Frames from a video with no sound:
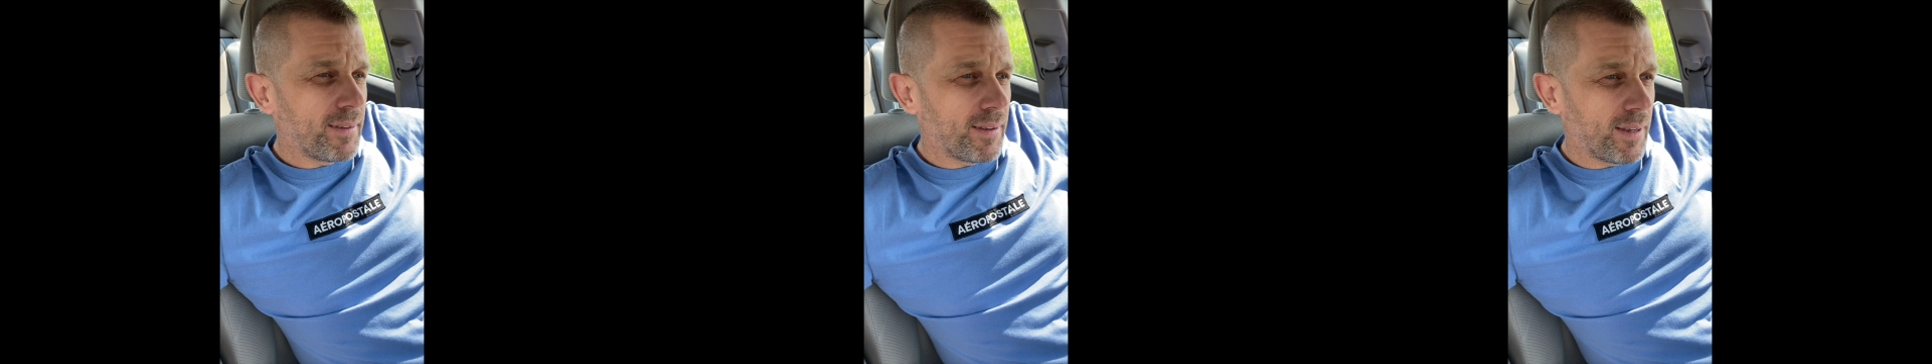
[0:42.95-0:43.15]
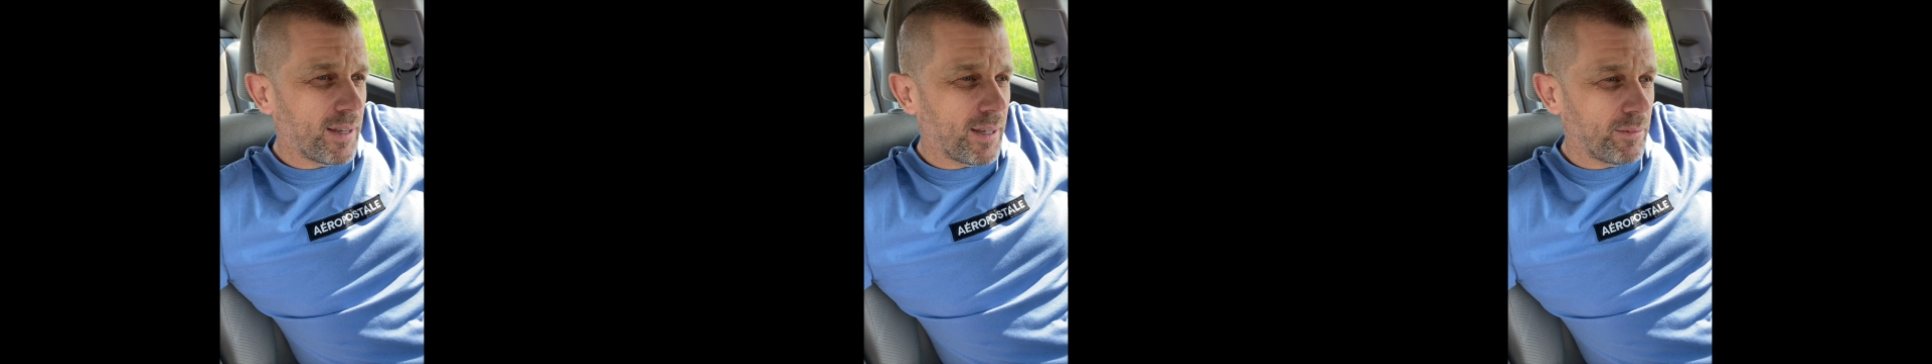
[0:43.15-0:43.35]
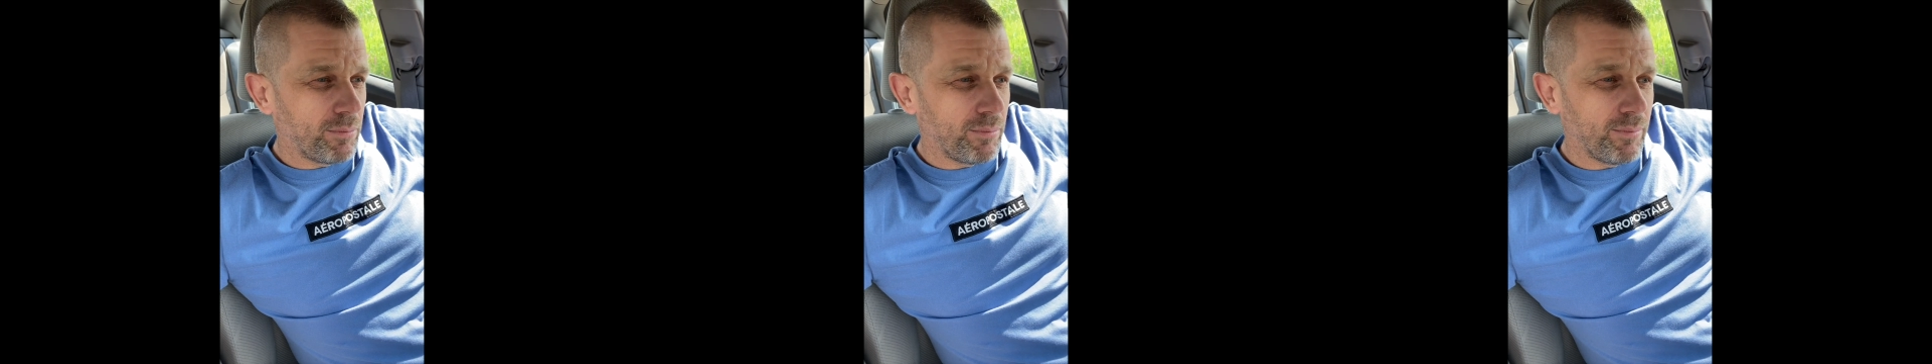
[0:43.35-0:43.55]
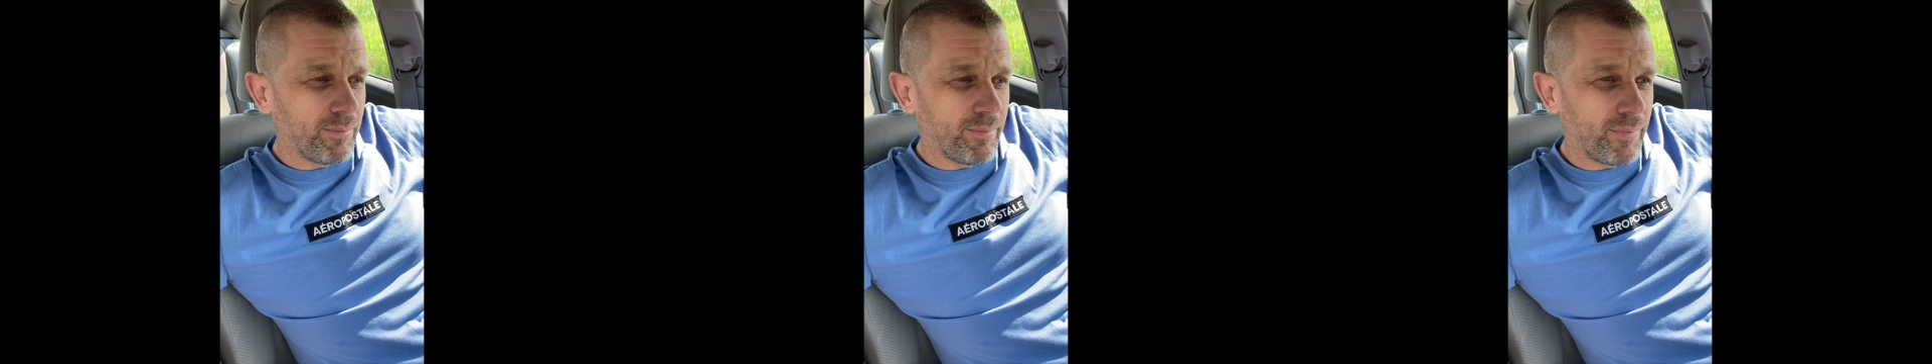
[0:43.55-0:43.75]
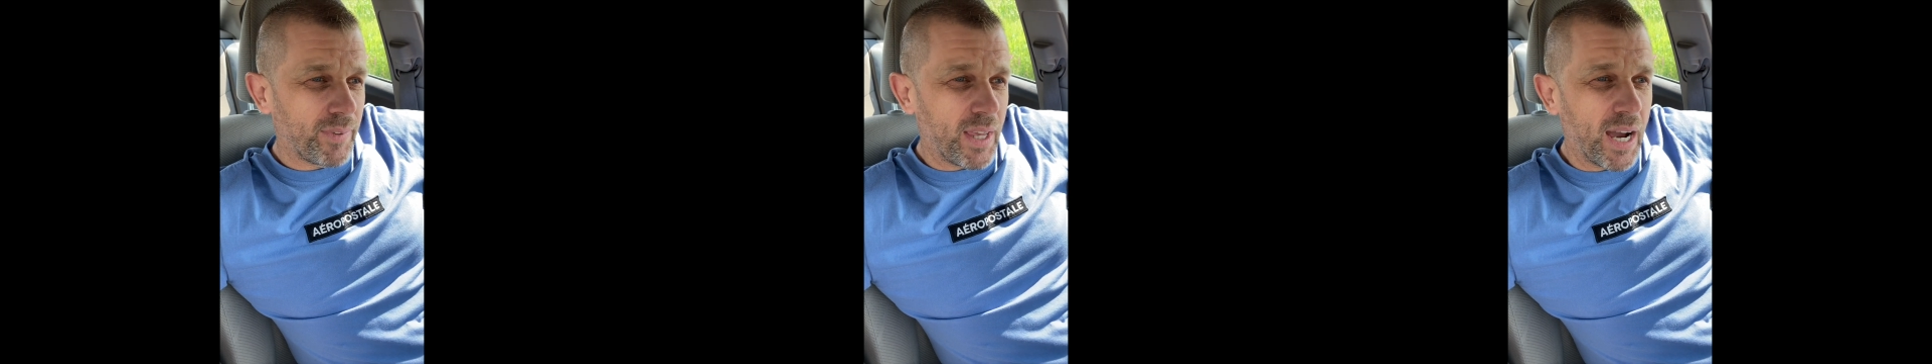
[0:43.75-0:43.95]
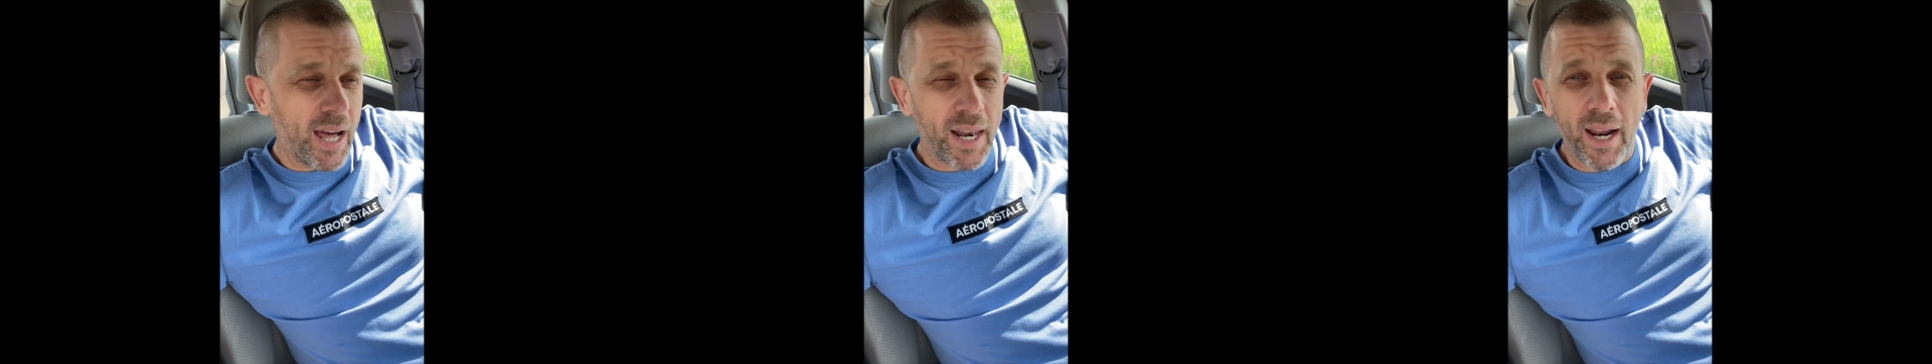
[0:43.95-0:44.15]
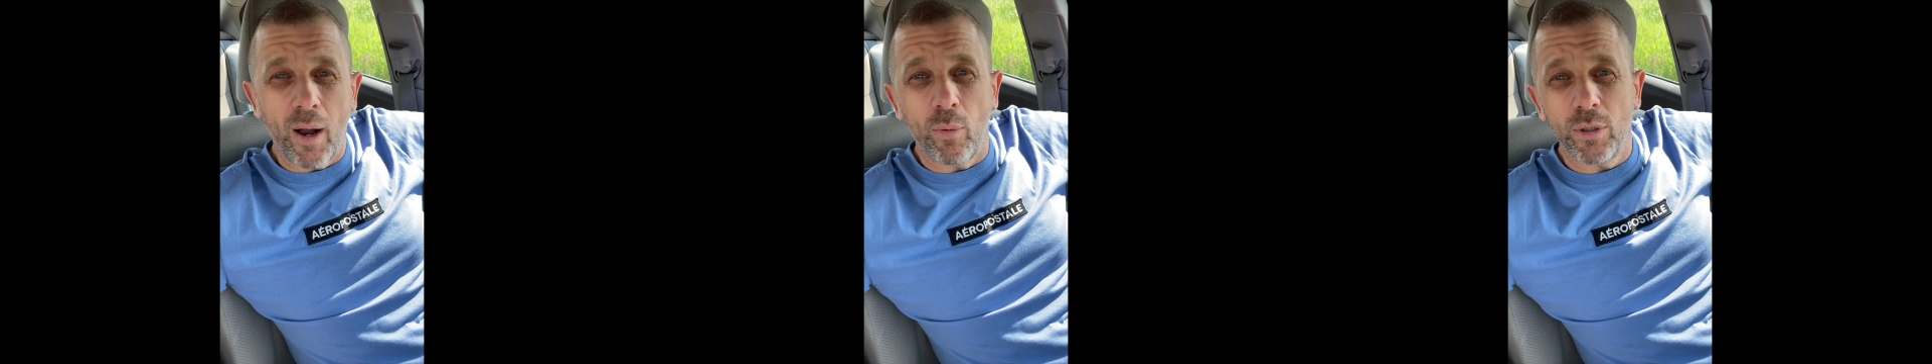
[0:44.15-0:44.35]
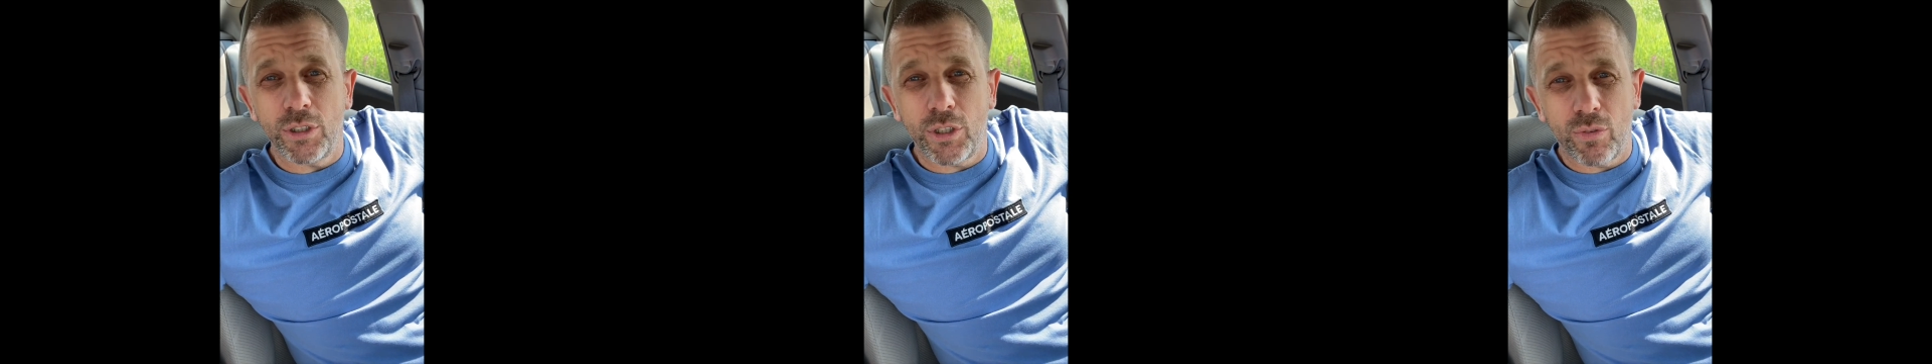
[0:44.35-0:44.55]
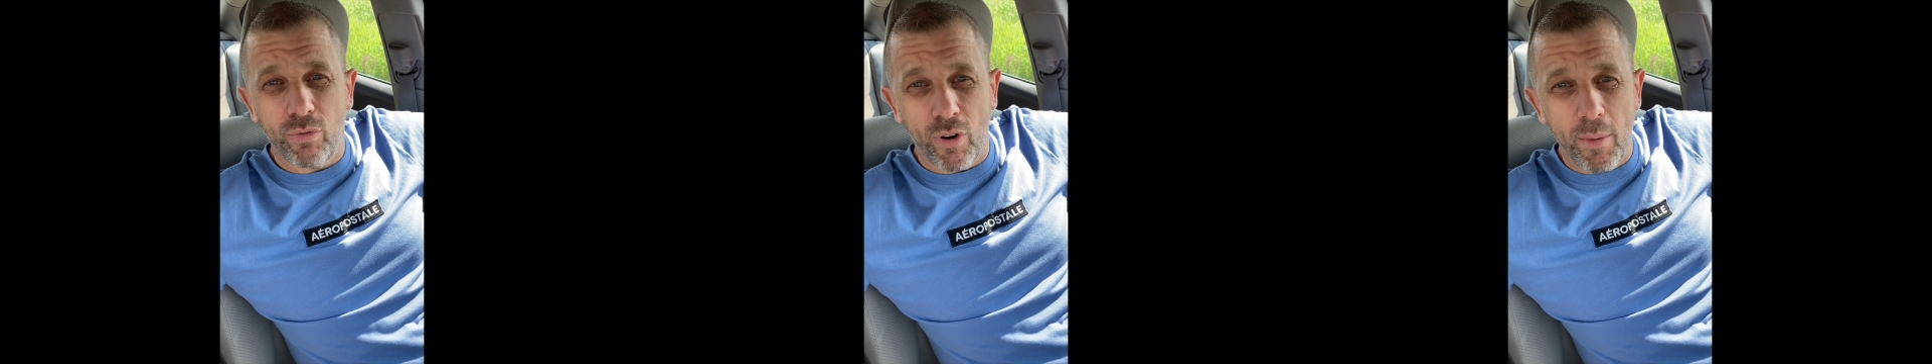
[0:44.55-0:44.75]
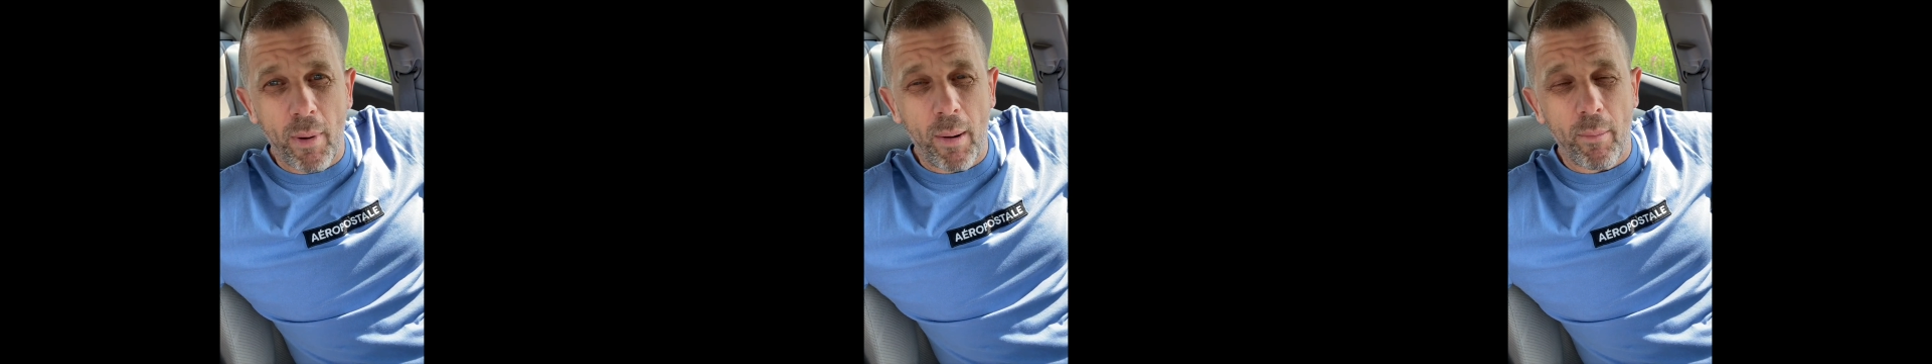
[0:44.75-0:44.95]
Uh, God always,
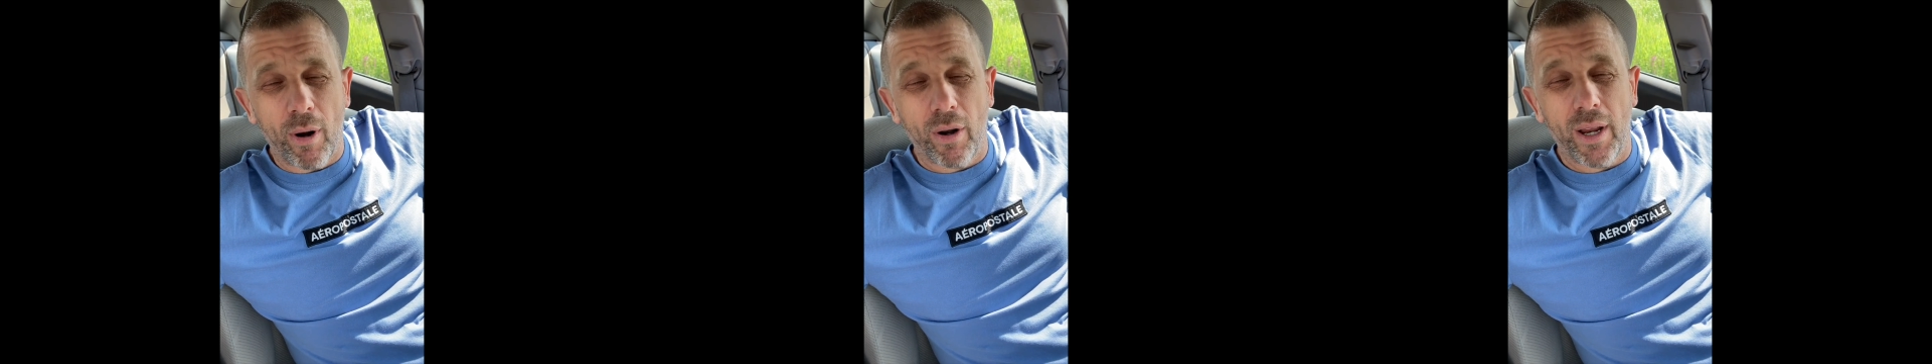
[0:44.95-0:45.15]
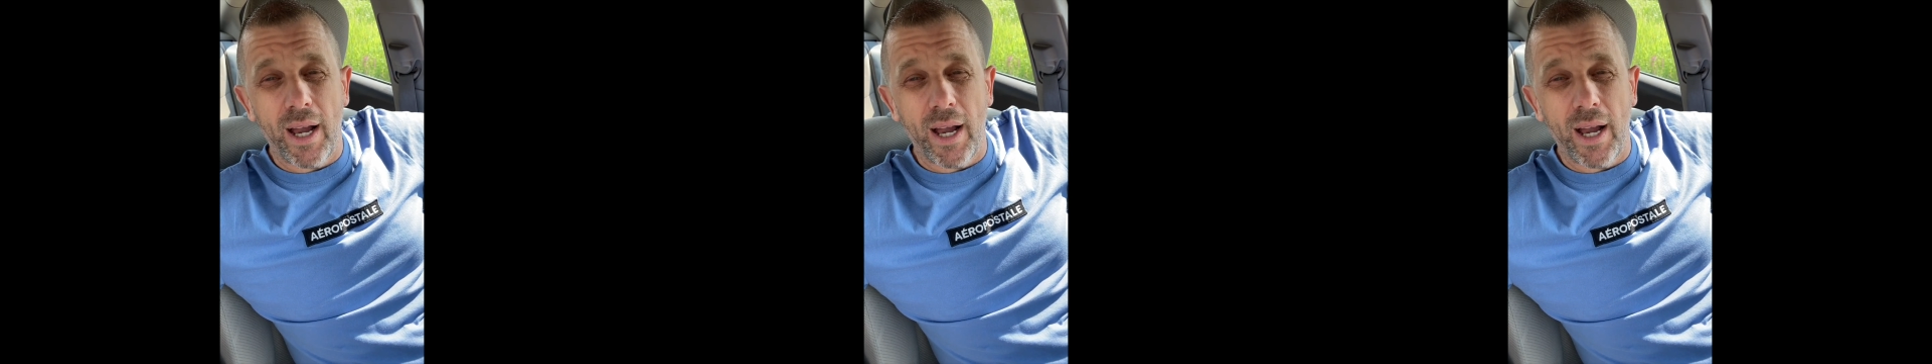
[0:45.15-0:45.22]
remember,